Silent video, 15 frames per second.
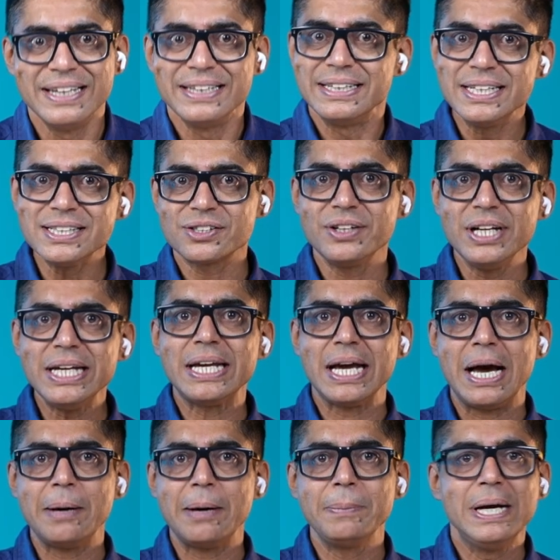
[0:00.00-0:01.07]
This
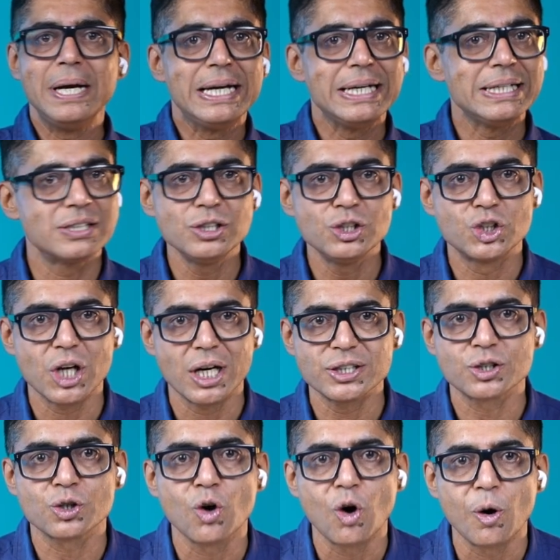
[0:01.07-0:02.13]
recap isn't
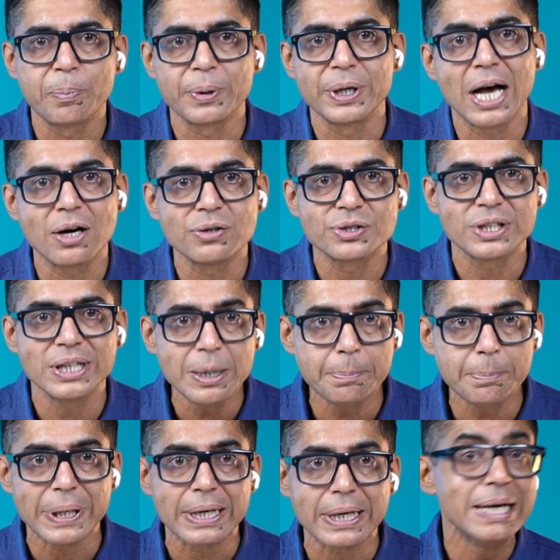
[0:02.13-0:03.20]
just corporate
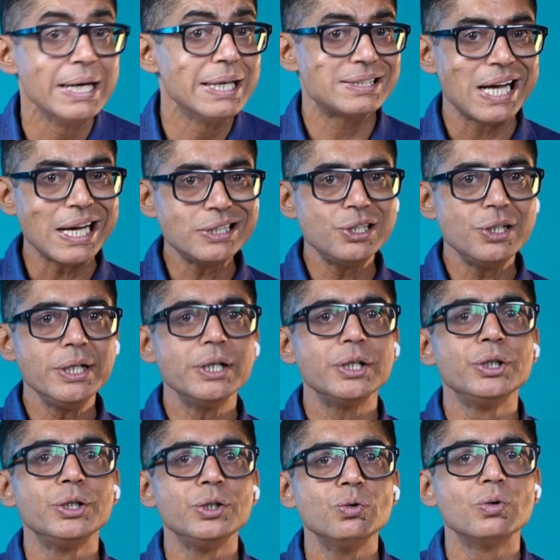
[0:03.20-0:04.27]
housekeeping. It's actually a
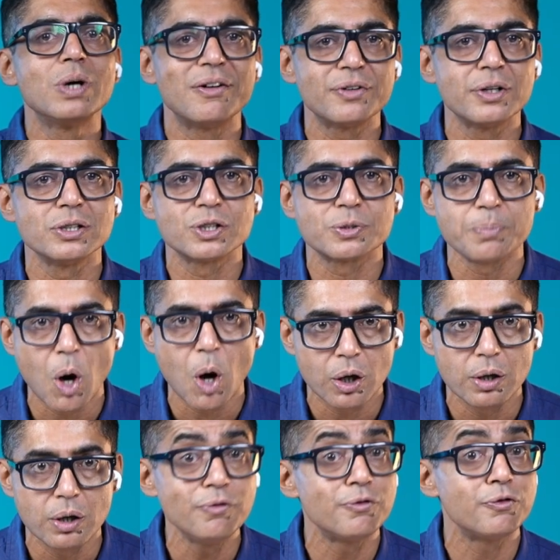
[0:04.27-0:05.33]
new governance
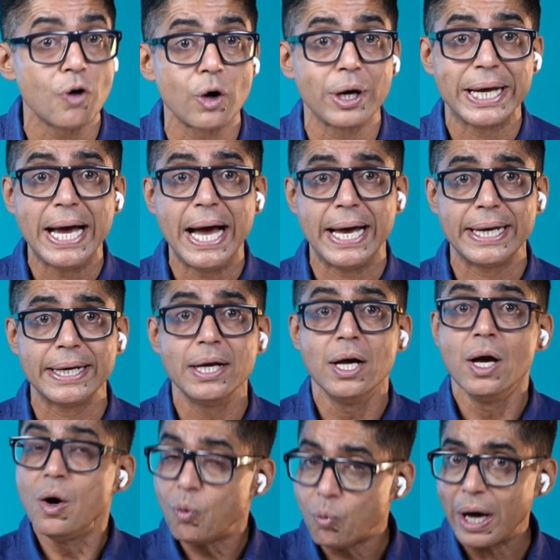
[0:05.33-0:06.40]
model for AI.
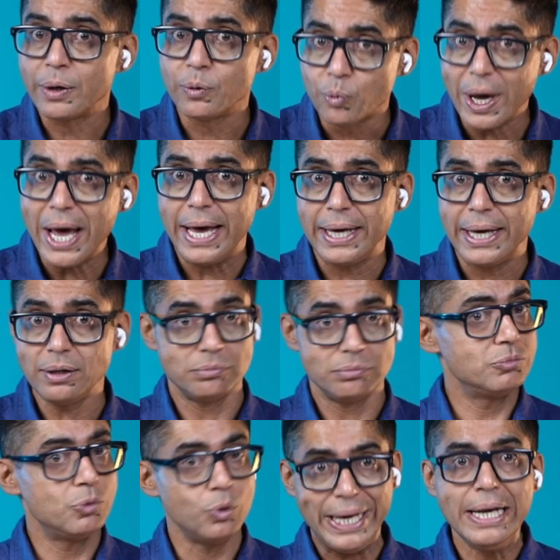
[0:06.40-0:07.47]
One where,
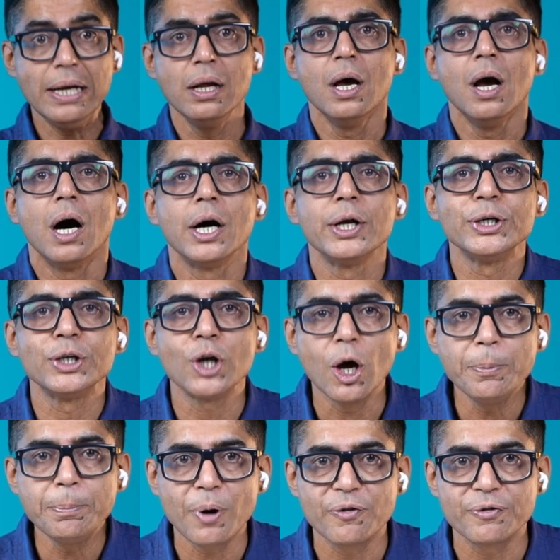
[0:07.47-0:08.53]
well, a
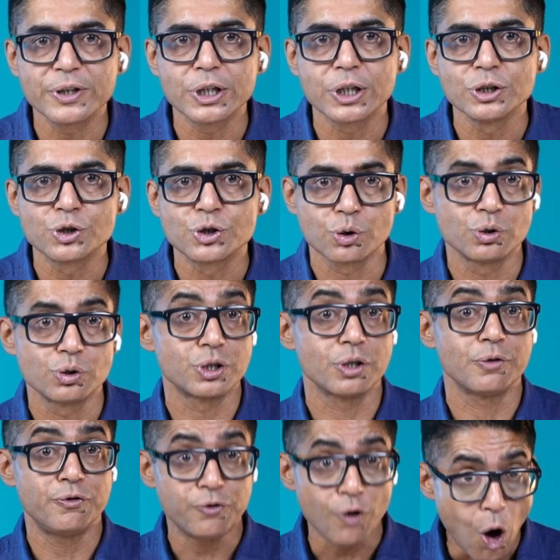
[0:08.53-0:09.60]
non-profit controls a
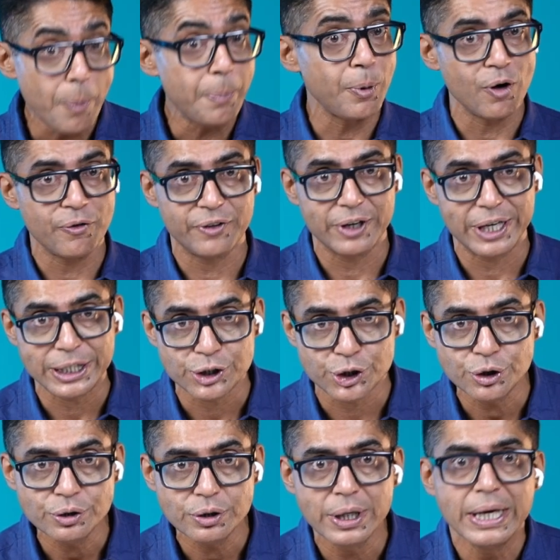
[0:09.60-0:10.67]
for-profit
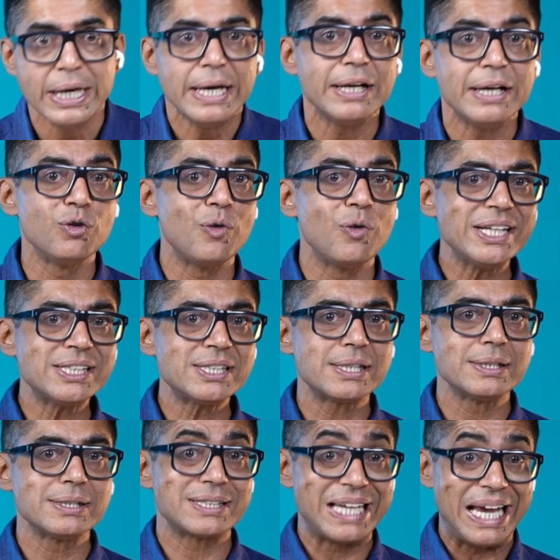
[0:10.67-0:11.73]
engine,
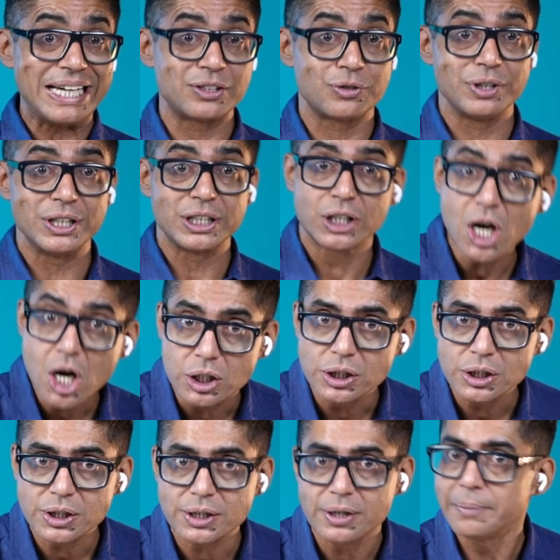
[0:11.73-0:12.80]
investors get
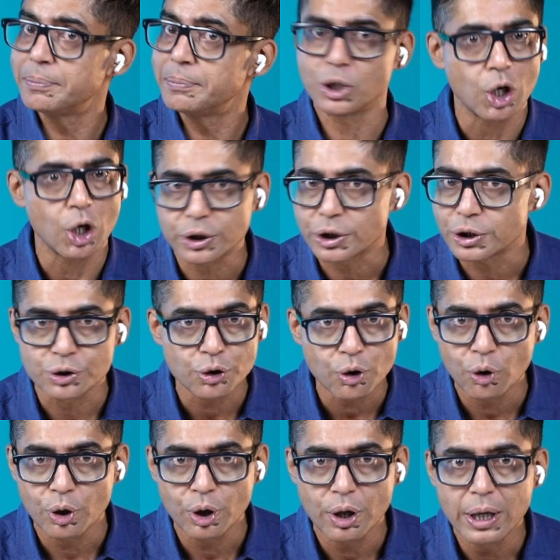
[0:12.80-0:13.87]
returns but not
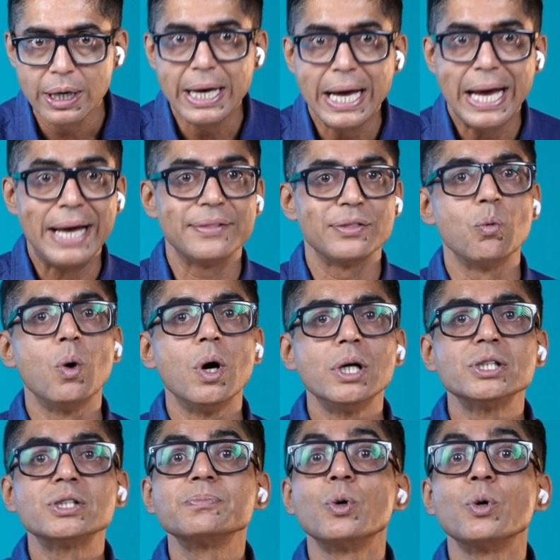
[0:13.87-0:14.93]
control, and the
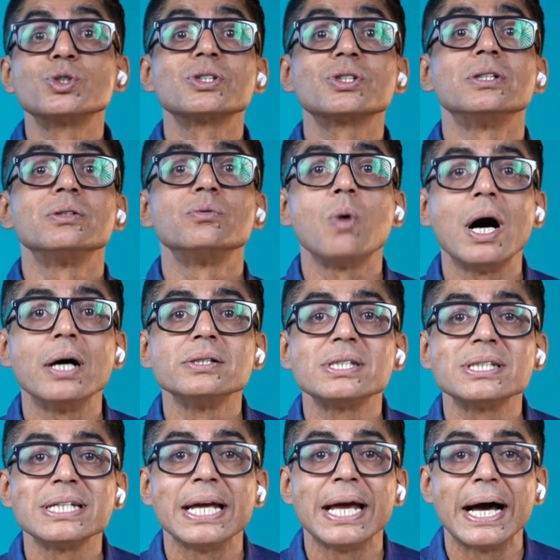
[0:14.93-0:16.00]
world's most
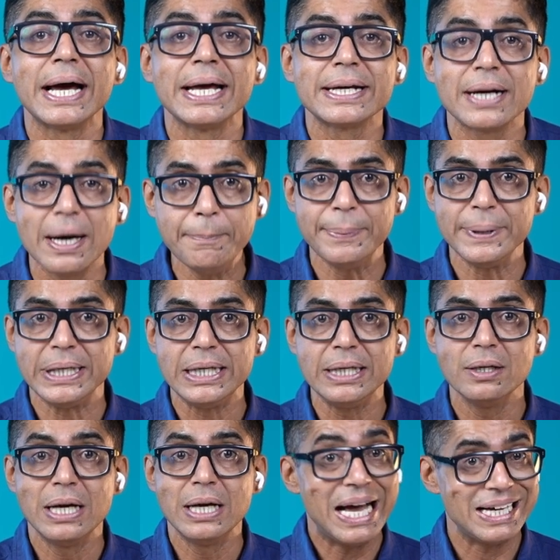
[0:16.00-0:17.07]
advanced AI
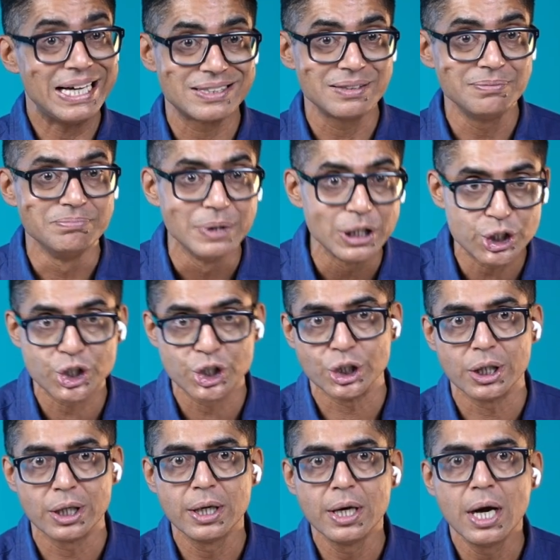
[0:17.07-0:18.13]
company has a
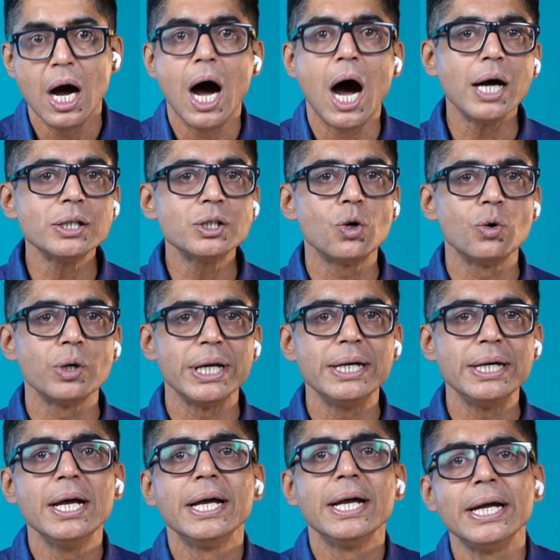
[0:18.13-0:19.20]
mission
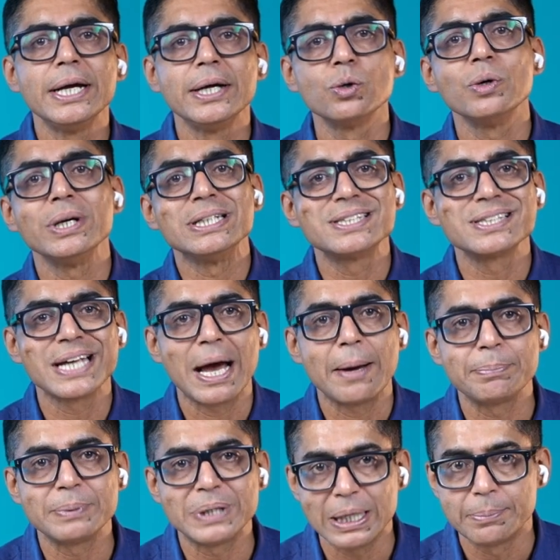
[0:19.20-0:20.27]
hard-coded into its
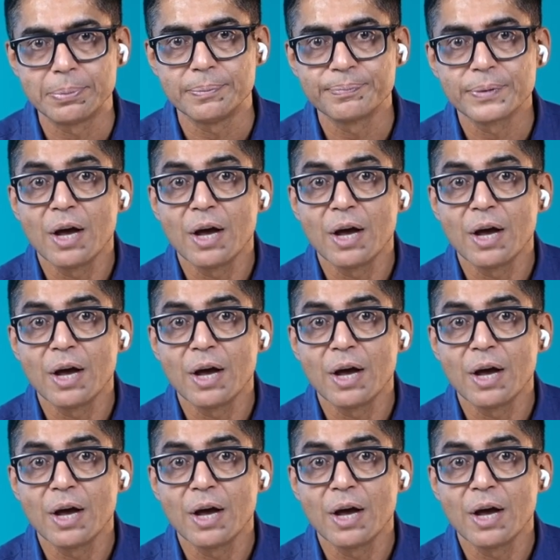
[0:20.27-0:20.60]
cap table.